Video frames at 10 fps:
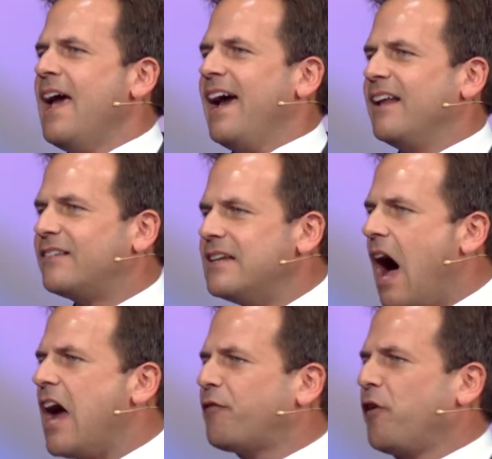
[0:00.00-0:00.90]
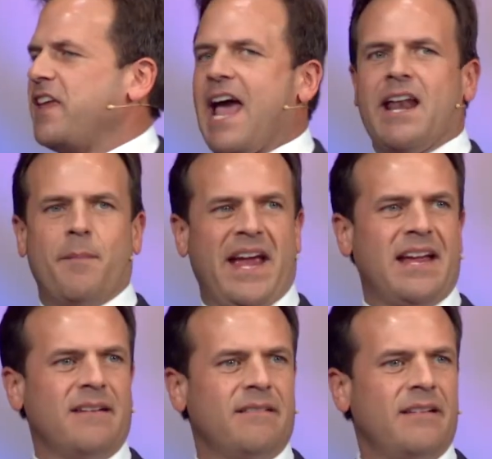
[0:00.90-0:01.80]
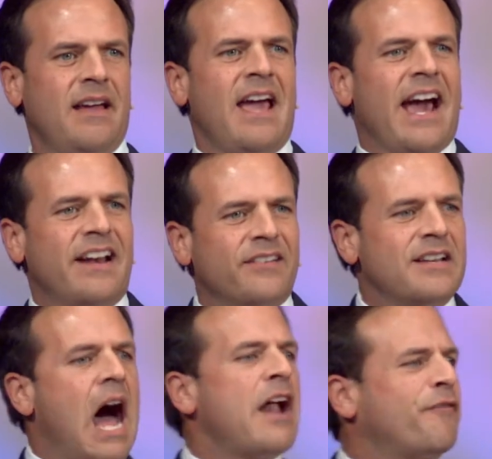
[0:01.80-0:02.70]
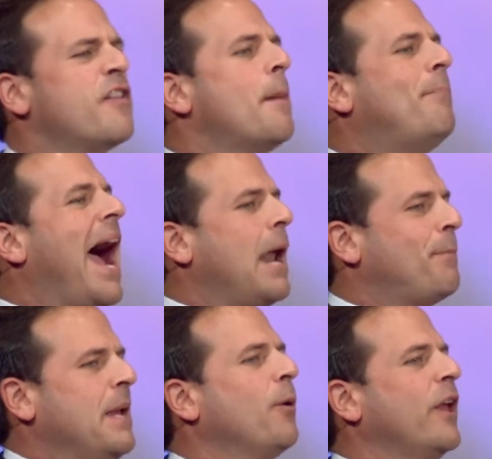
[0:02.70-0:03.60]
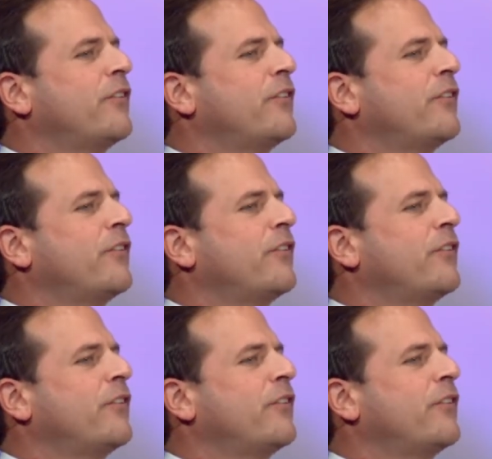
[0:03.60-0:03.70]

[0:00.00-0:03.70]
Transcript: It is not for the enemy. It is not for the bad people.